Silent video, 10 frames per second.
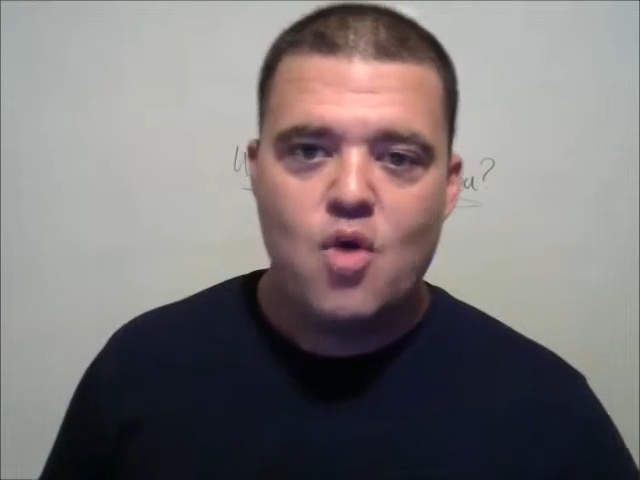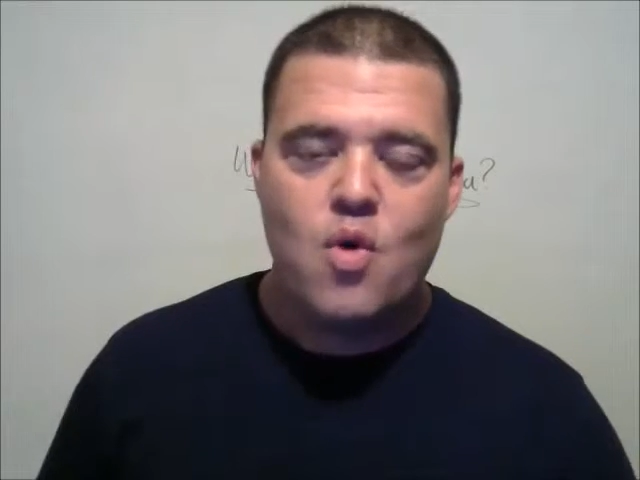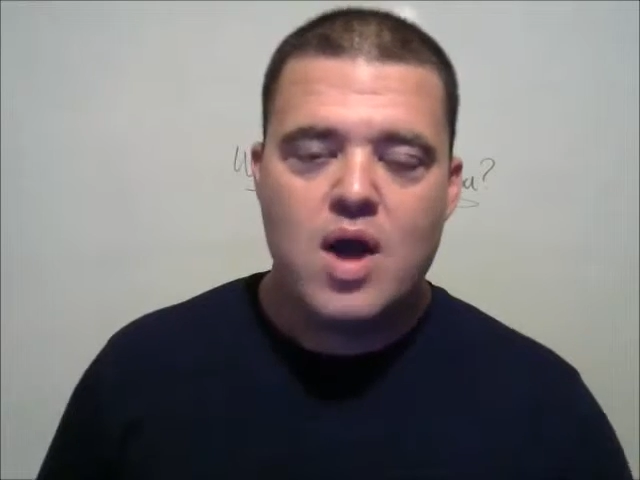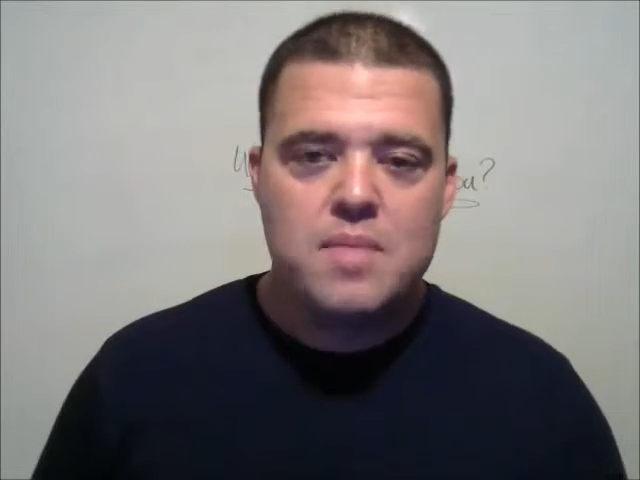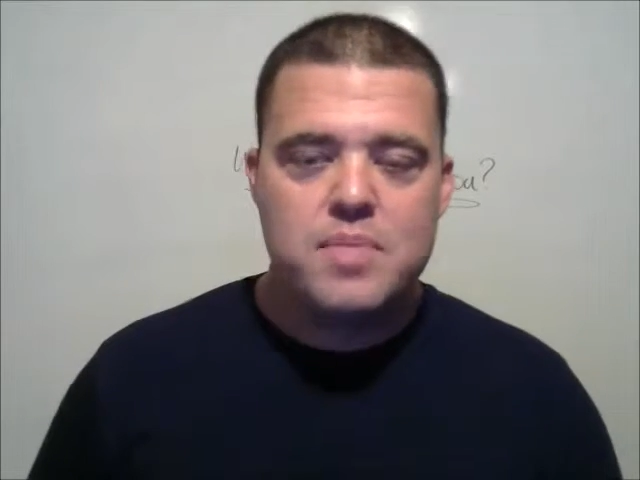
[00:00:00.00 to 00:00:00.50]

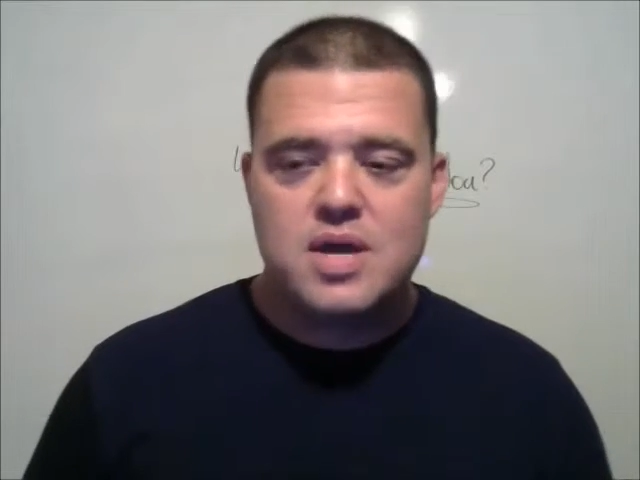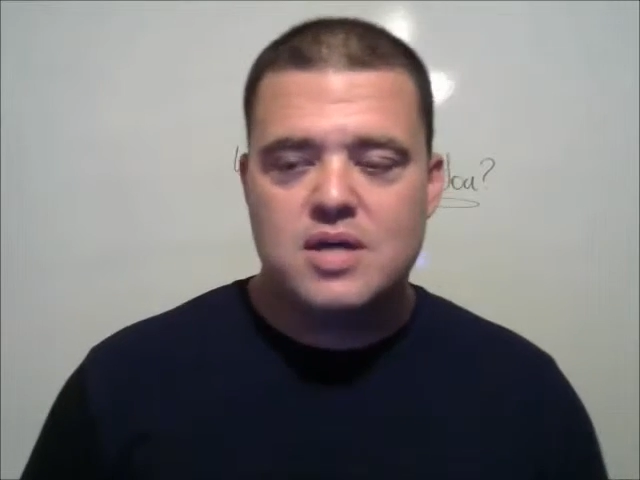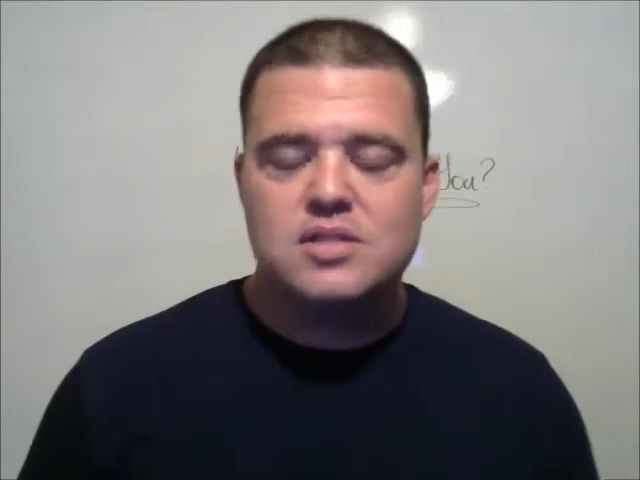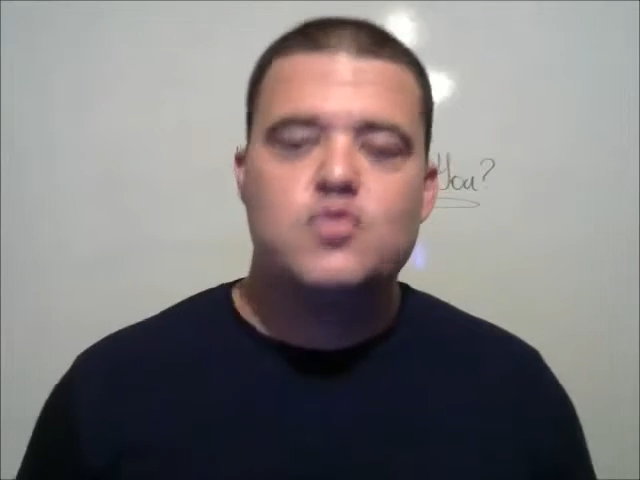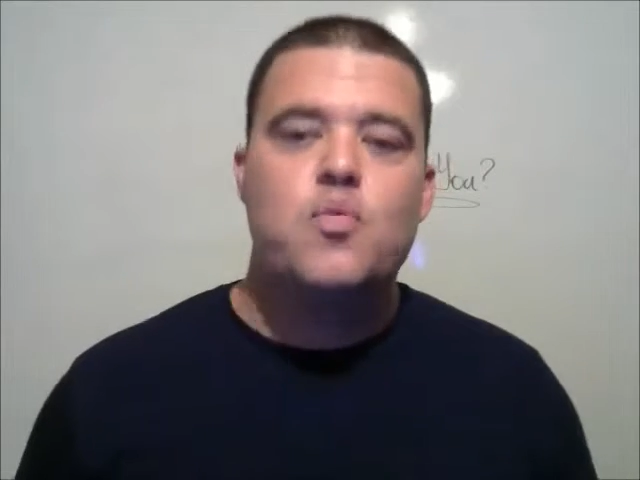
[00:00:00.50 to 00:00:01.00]
Why?
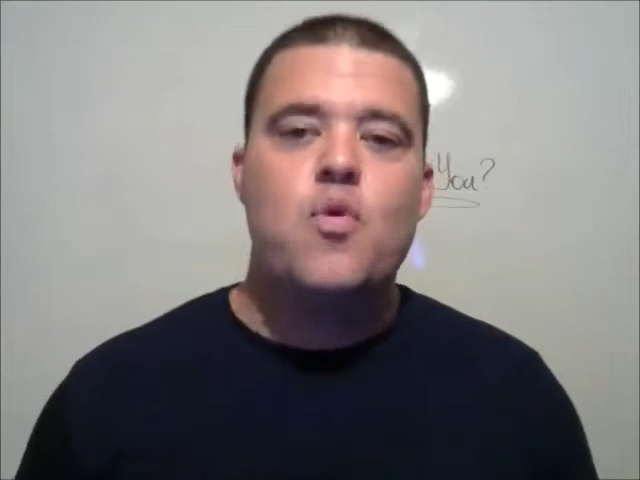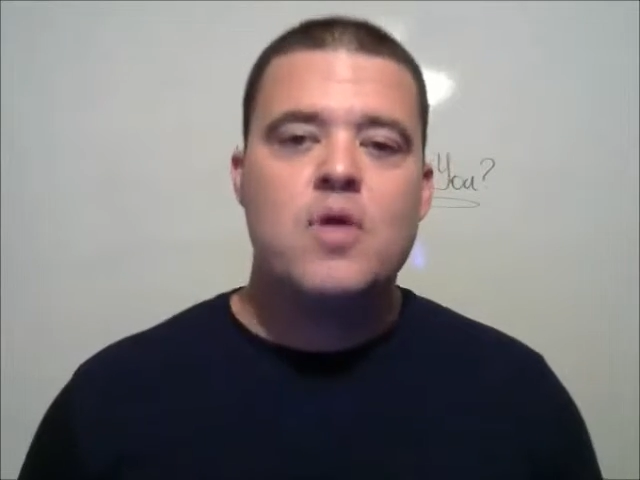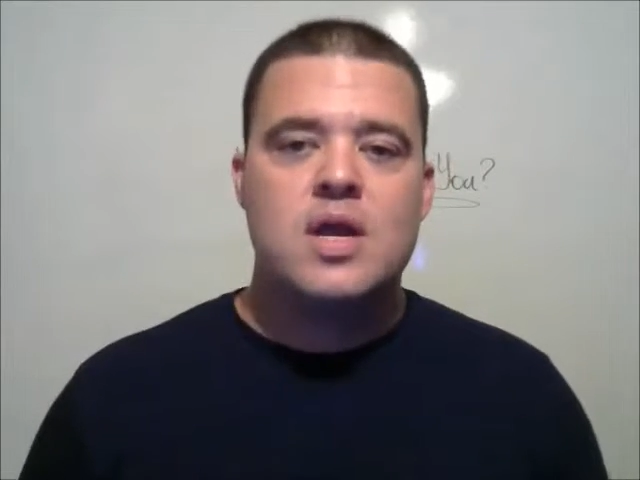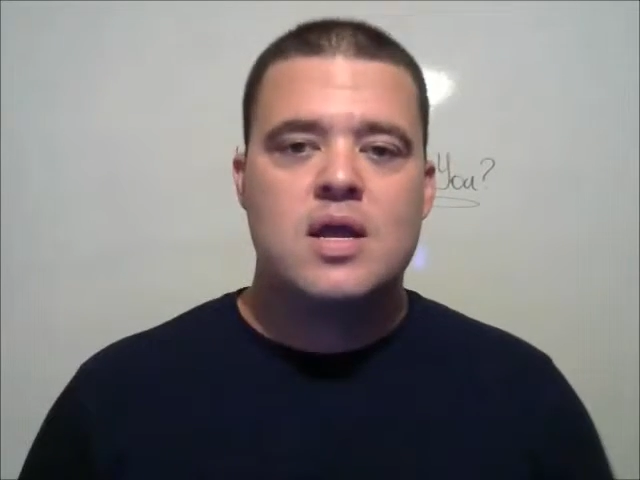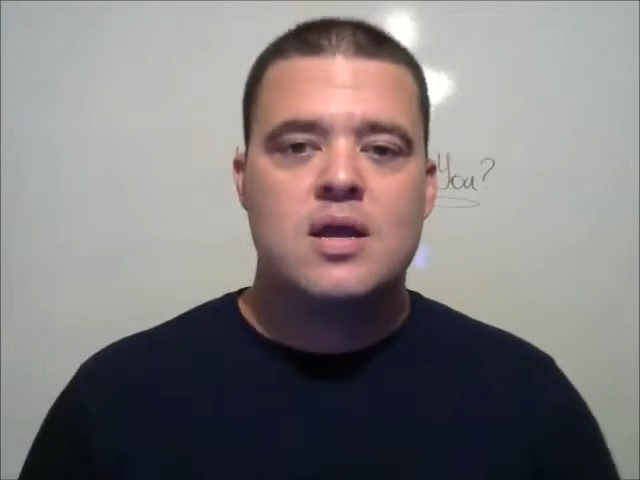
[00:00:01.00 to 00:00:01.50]
Because this
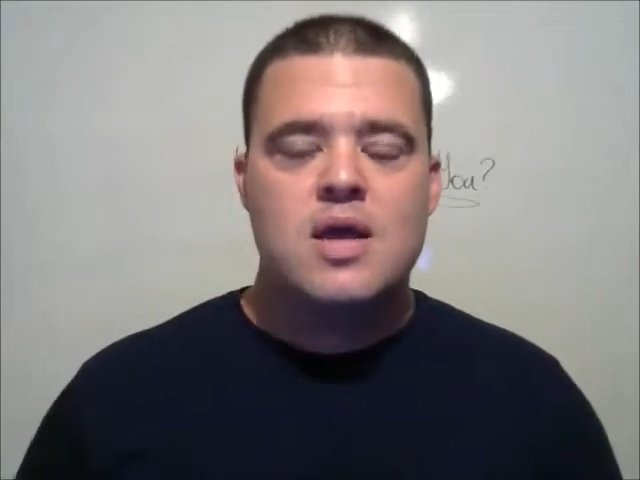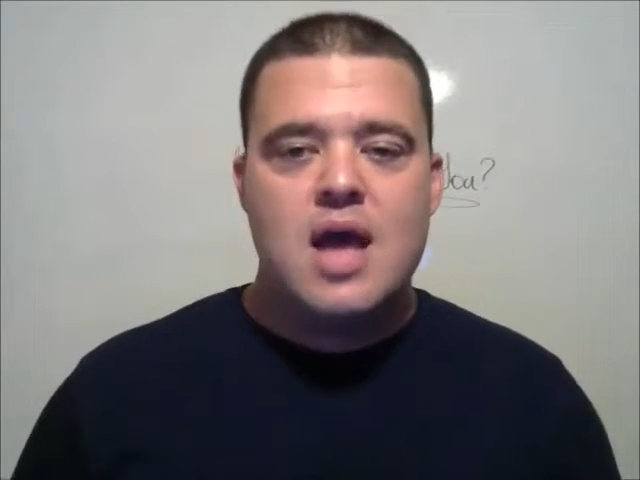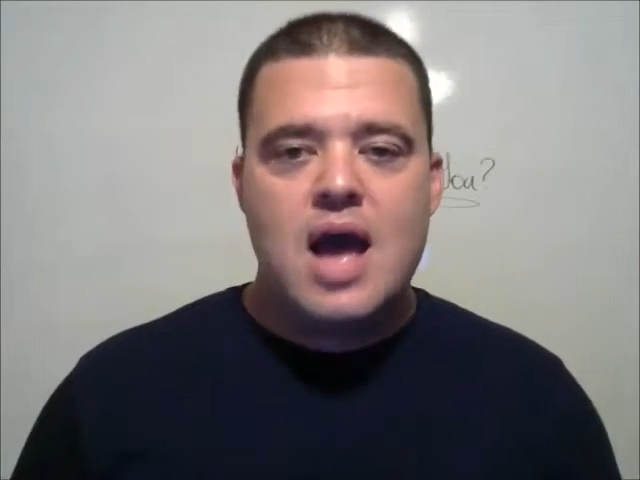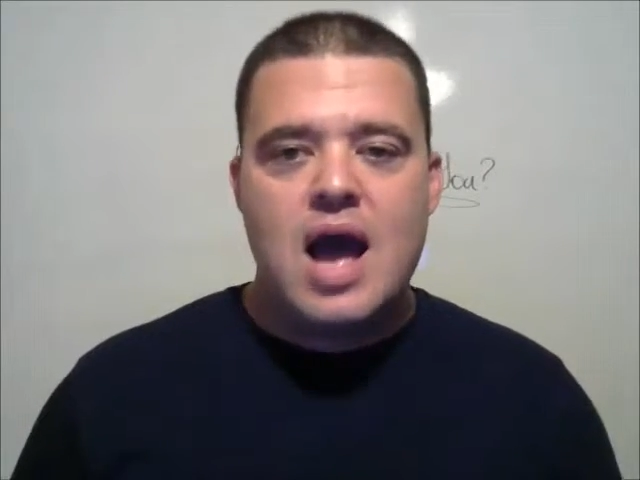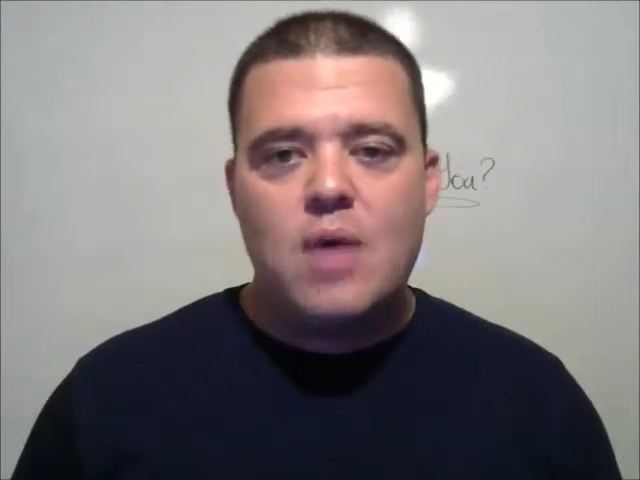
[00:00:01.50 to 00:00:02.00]
morning
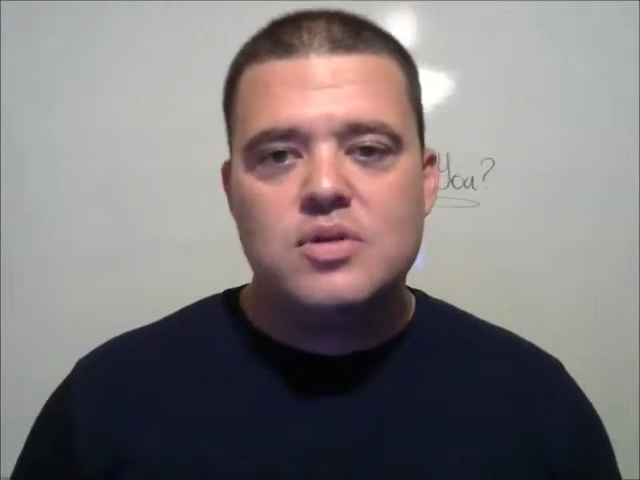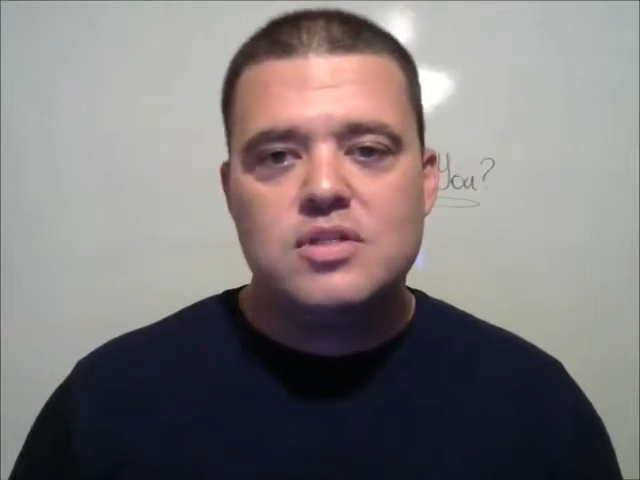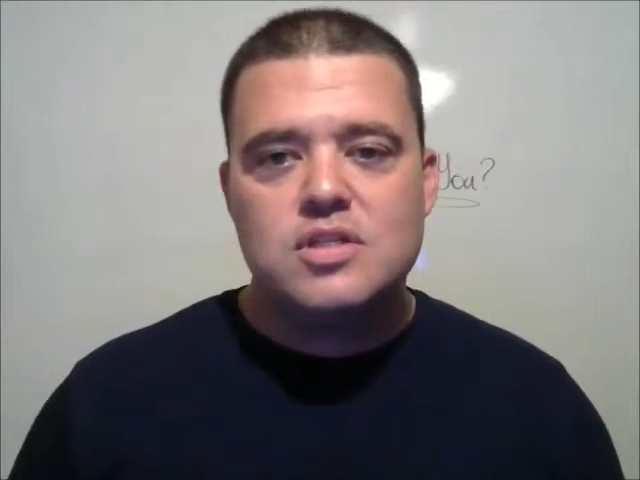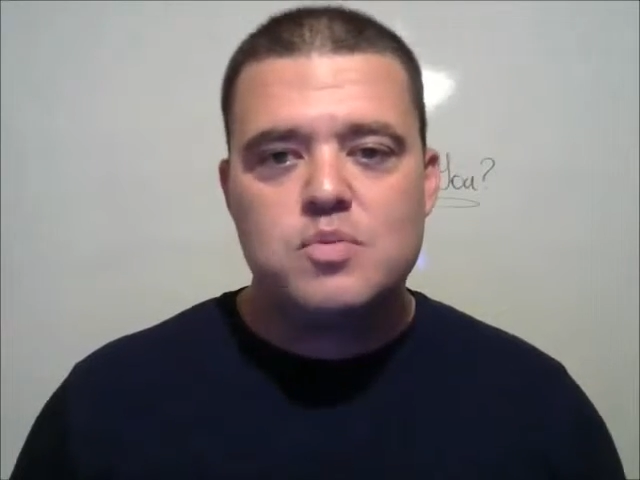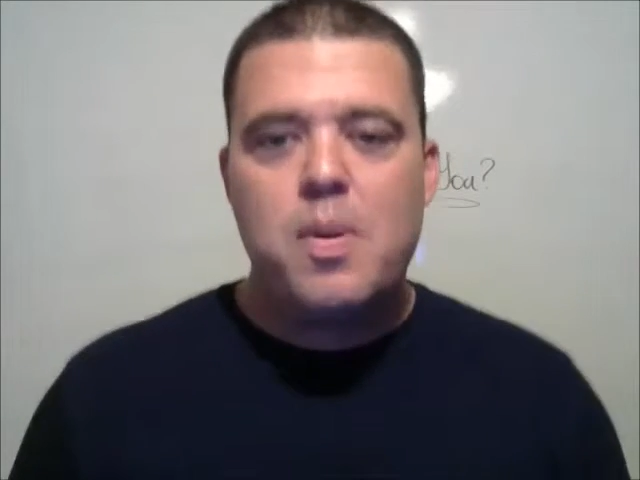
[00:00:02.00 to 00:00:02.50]
I was
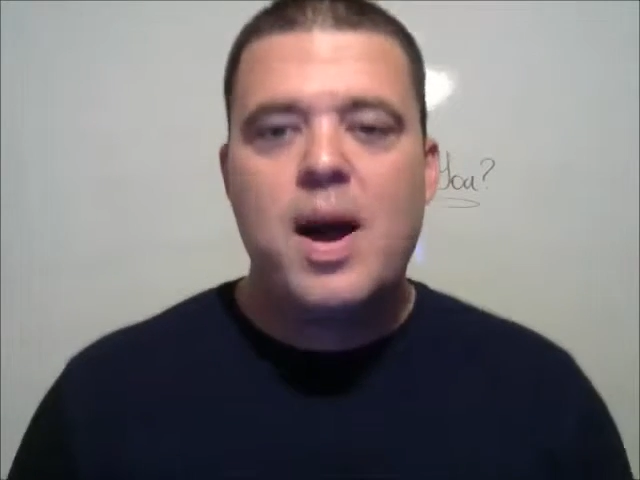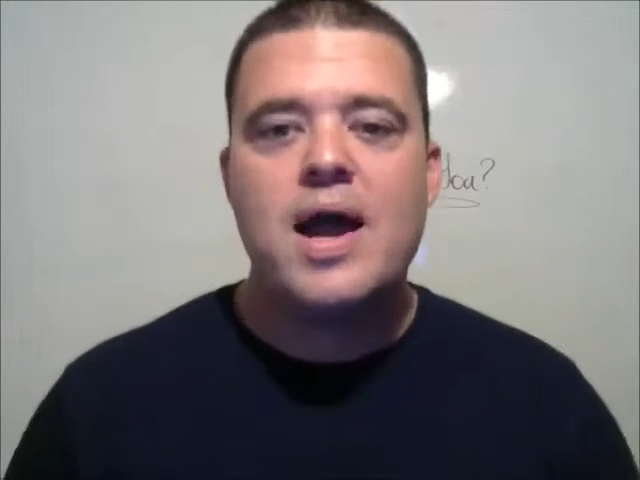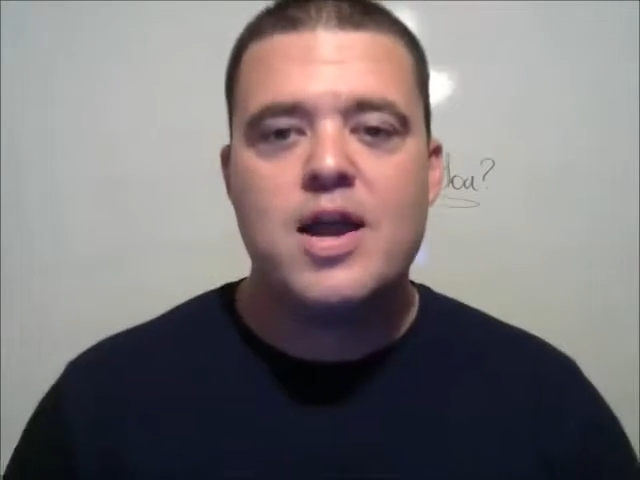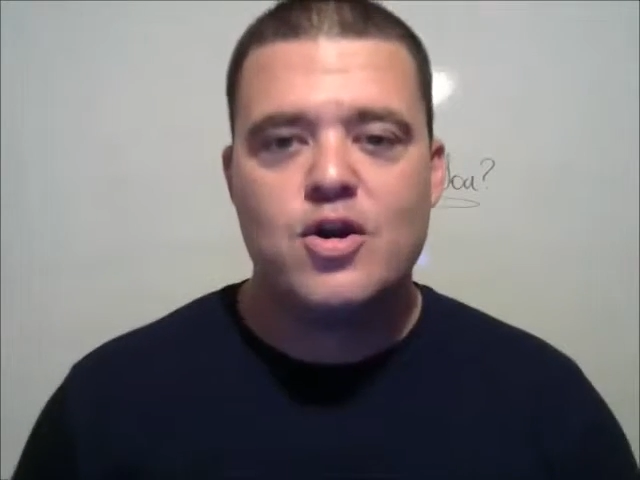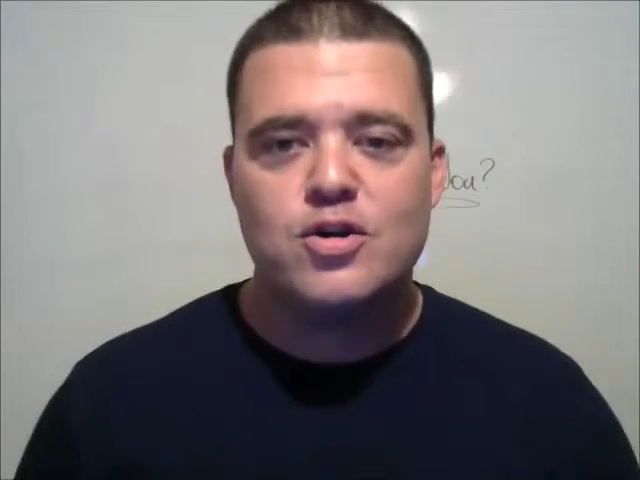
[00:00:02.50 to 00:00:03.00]

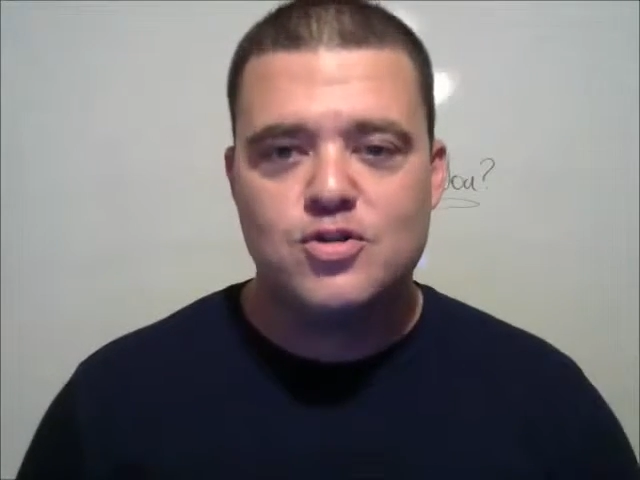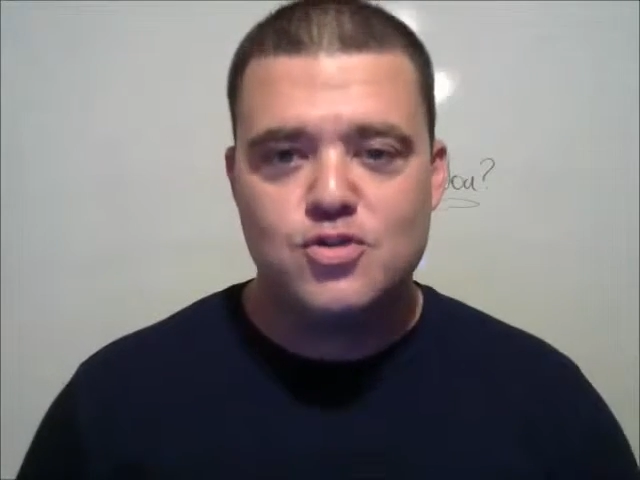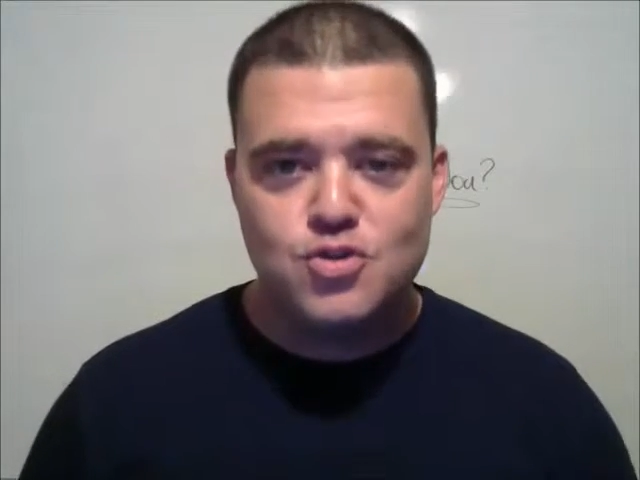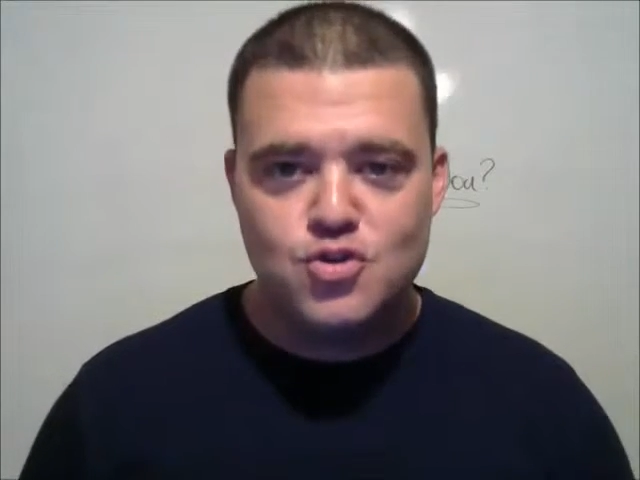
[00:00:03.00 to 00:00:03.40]
inspired to